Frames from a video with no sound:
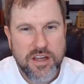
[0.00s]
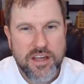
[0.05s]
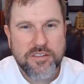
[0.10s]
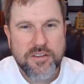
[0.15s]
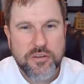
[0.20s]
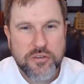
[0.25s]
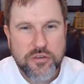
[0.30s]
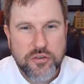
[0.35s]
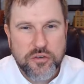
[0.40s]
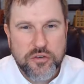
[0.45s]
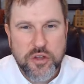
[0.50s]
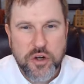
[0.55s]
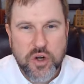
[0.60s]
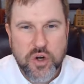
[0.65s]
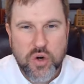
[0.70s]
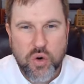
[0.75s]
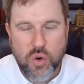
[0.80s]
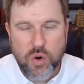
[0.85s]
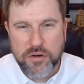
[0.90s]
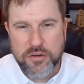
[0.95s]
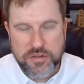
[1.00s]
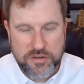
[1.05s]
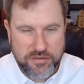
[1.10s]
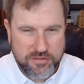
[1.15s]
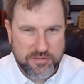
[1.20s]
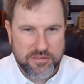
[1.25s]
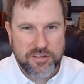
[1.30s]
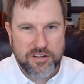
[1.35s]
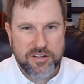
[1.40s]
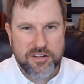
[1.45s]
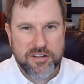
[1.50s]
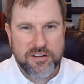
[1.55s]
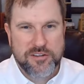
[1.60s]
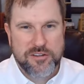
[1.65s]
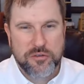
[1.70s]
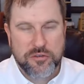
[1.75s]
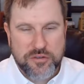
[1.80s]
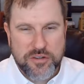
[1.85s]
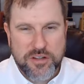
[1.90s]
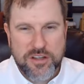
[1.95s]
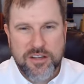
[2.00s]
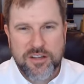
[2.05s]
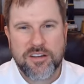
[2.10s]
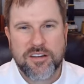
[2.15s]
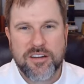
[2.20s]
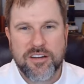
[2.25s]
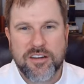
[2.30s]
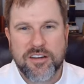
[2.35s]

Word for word: This is the court, you see?